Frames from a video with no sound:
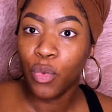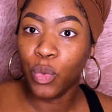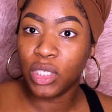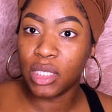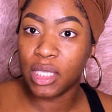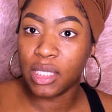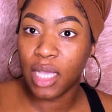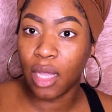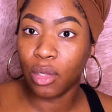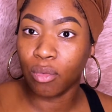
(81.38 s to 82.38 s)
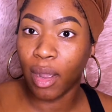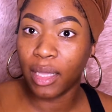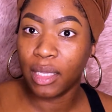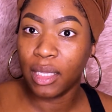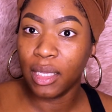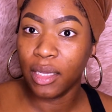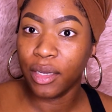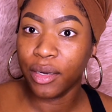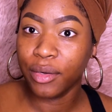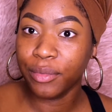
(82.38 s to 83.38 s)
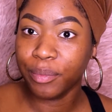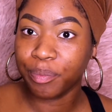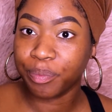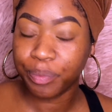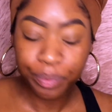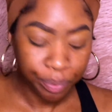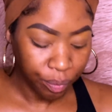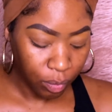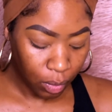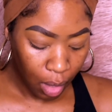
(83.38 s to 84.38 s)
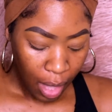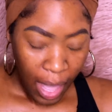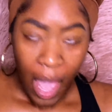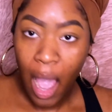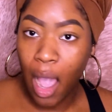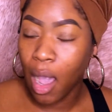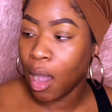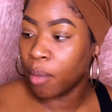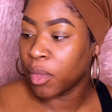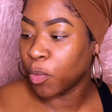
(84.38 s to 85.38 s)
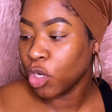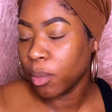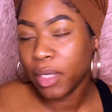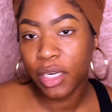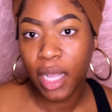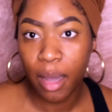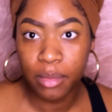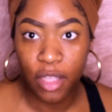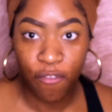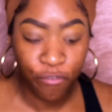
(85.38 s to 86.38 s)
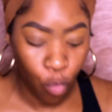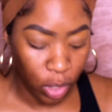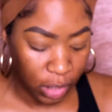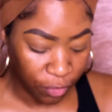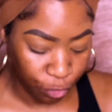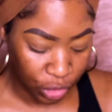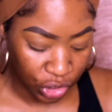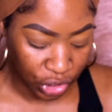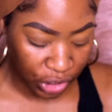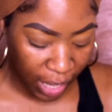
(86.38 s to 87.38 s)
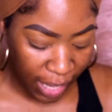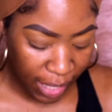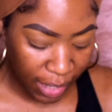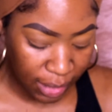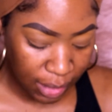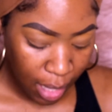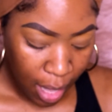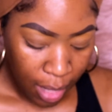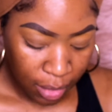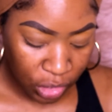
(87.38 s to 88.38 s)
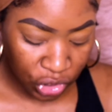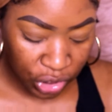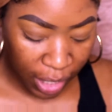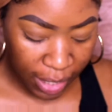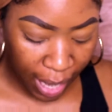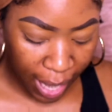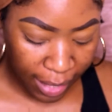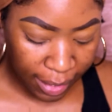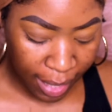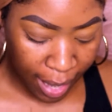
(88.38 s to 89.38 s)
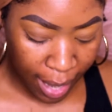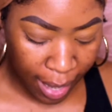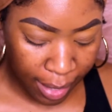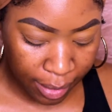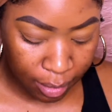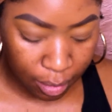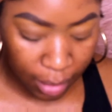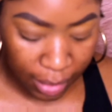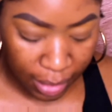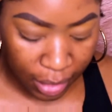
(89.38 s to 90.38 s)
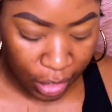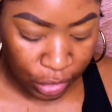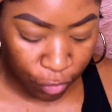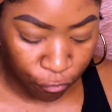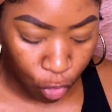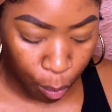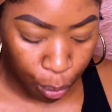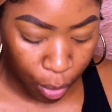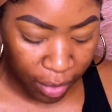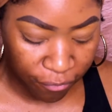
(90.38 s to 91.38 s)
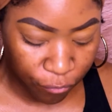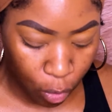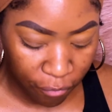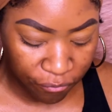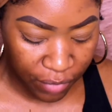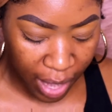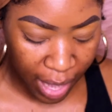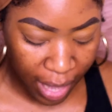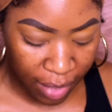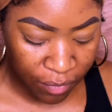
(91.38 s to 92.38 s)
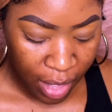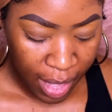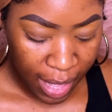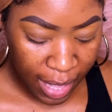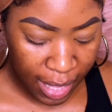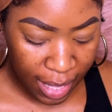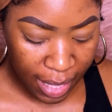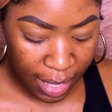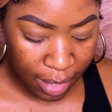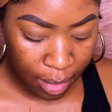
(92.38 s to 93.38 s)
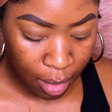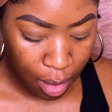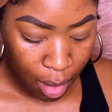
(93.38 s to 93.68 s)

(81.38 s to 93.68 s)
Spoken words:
which is this color right here. The Beauty Blender comes in 40 different shades. The shade I got, again, is the 4.45 N,